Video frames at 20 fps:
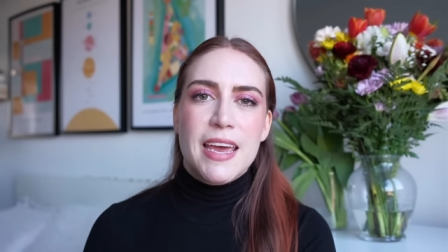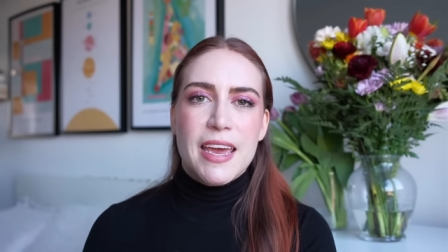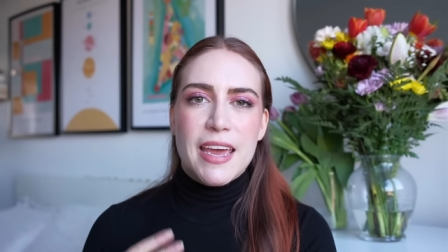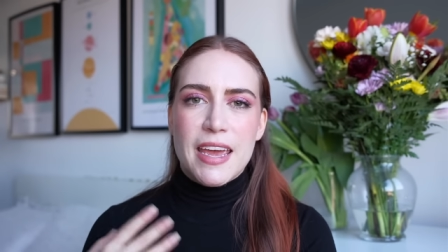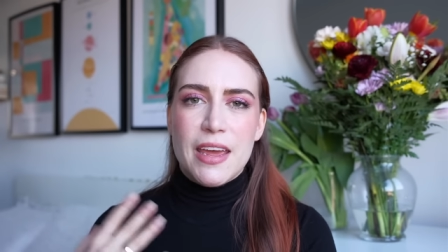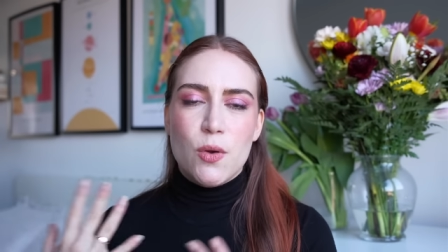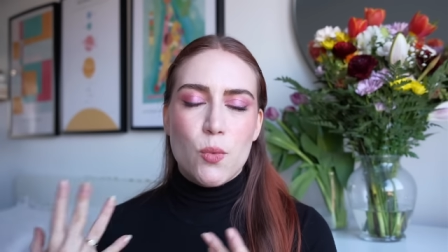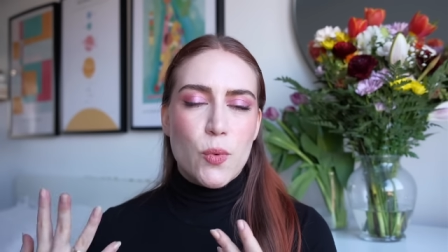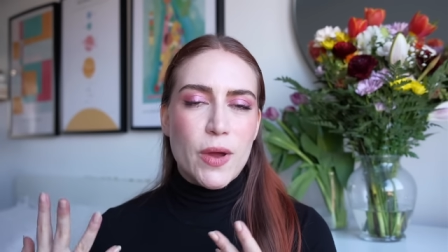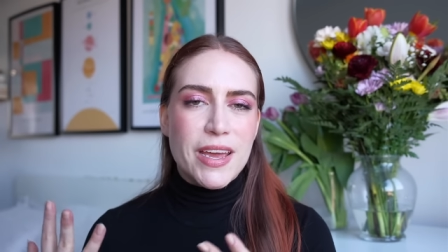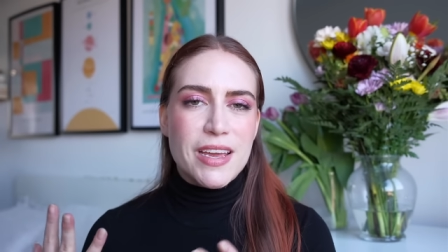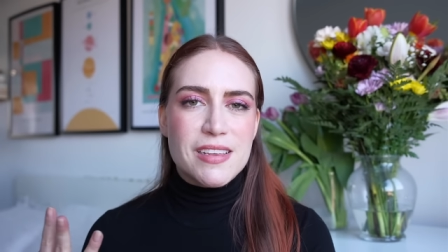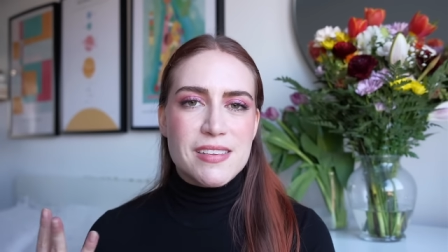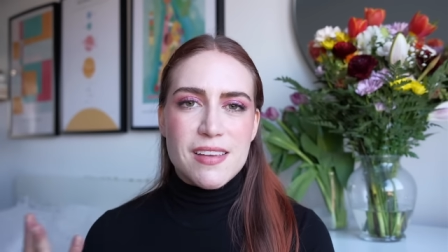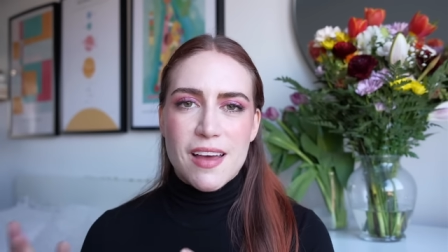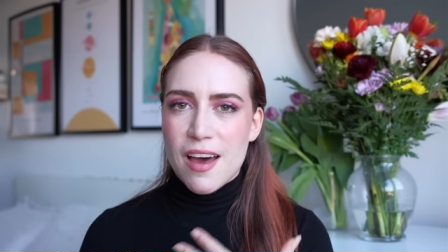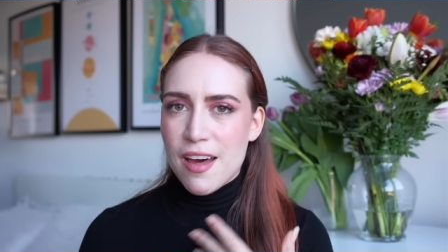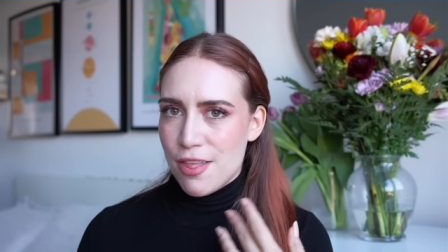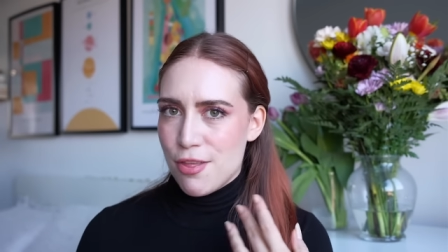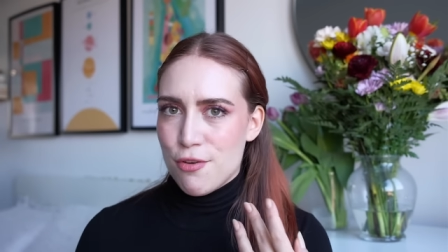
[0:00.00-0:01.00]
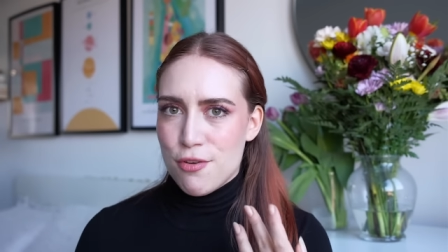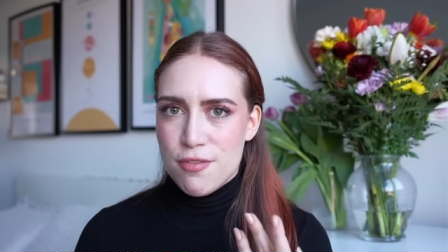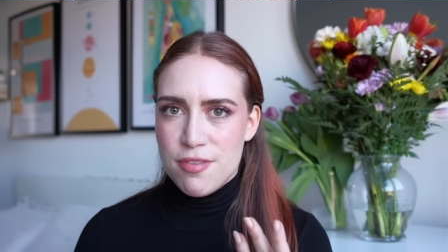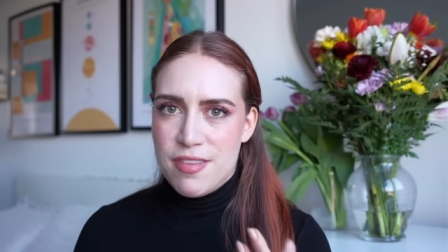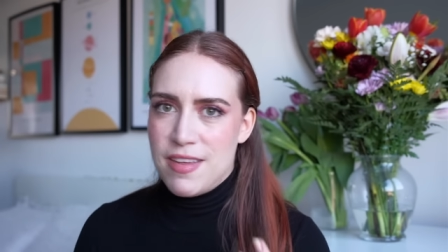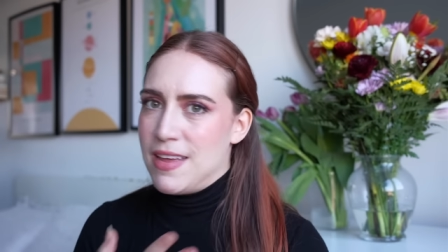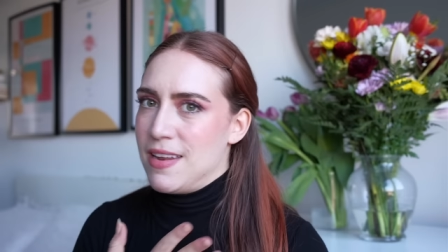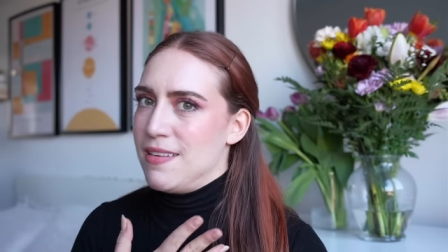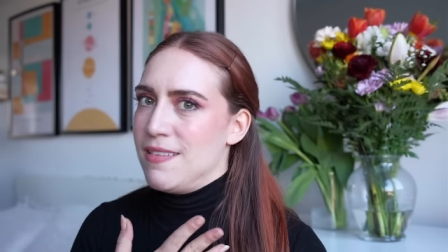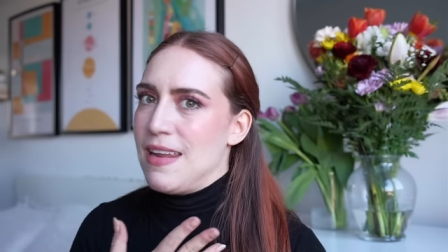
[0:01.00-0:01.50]
in ways other
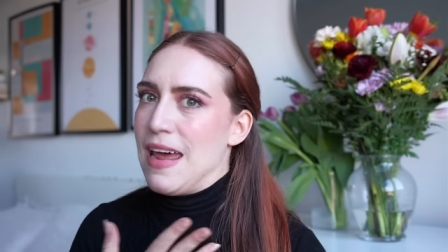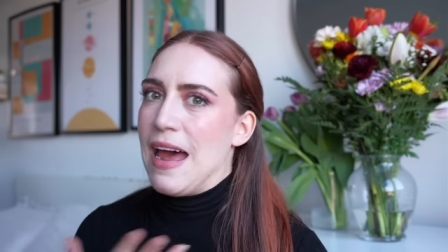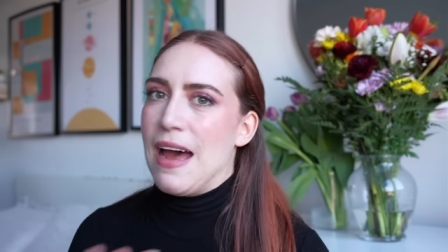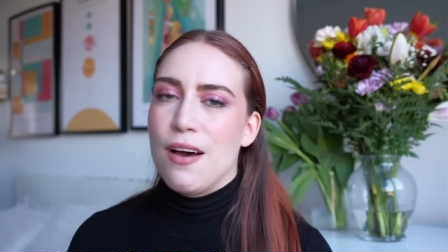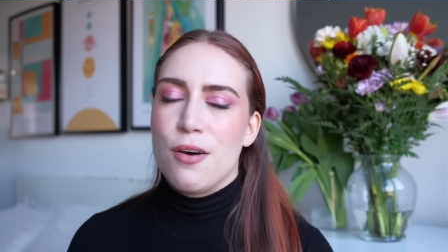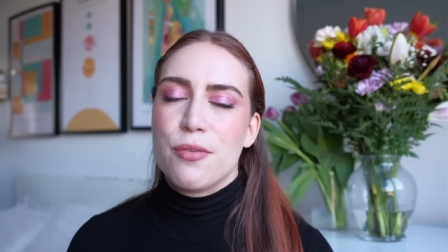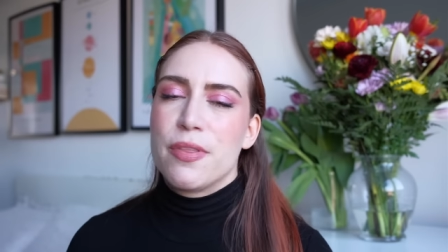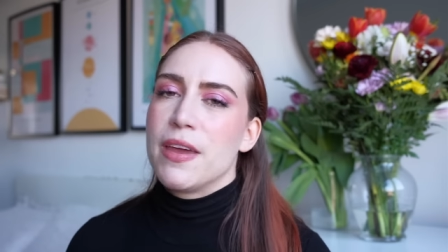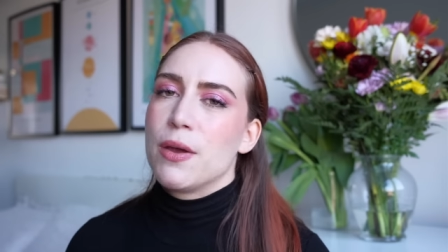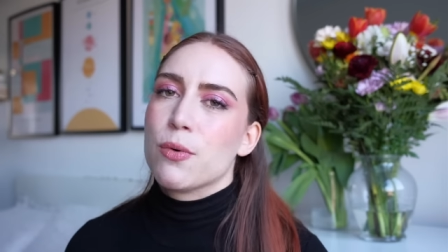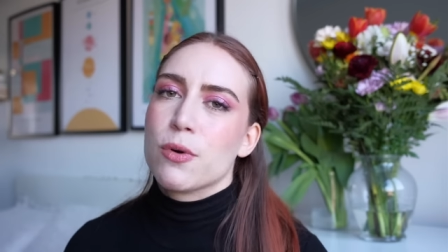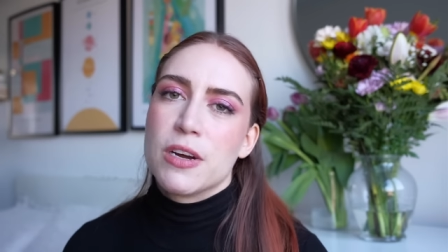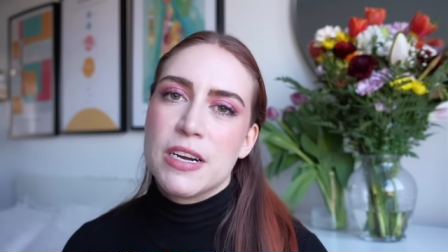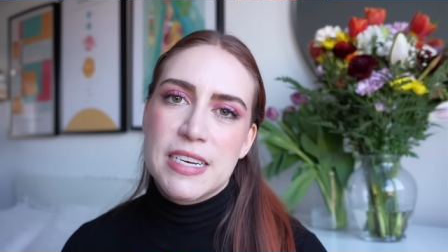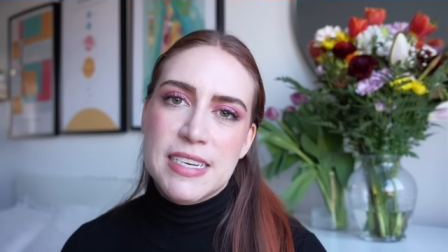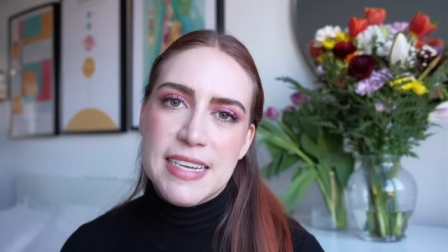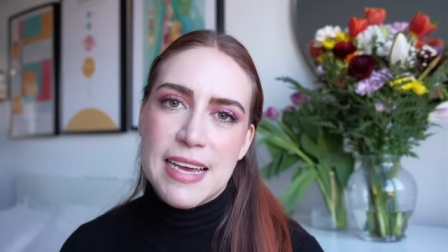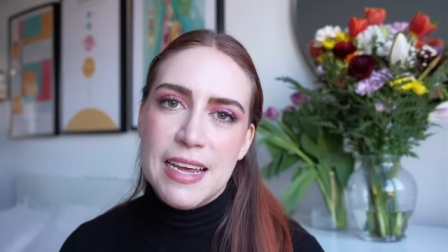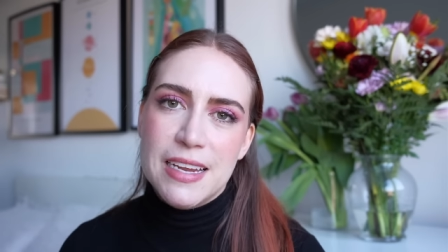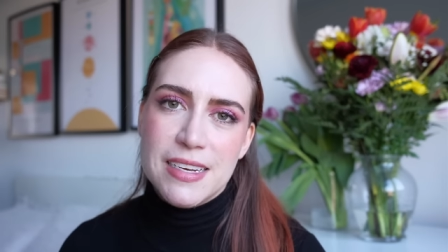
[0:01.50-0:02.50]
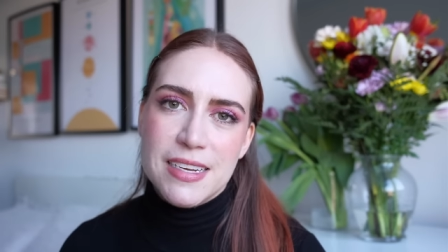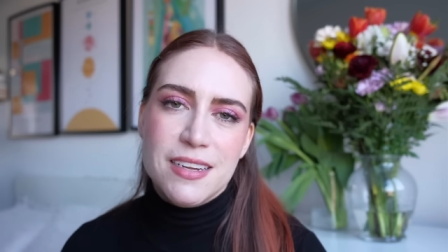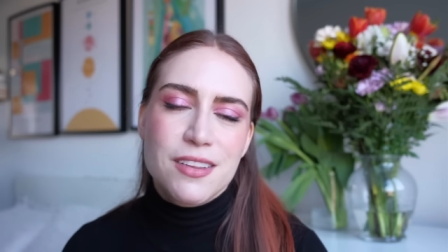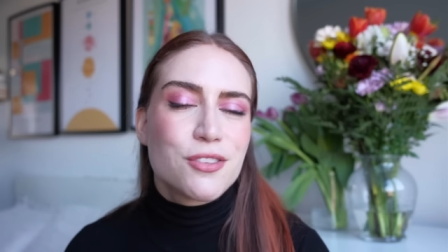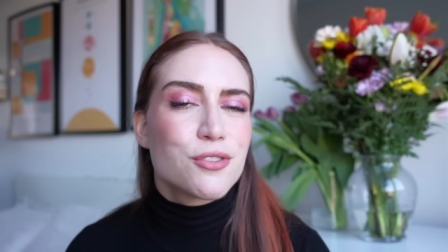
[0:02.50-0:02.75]
than how they were intended.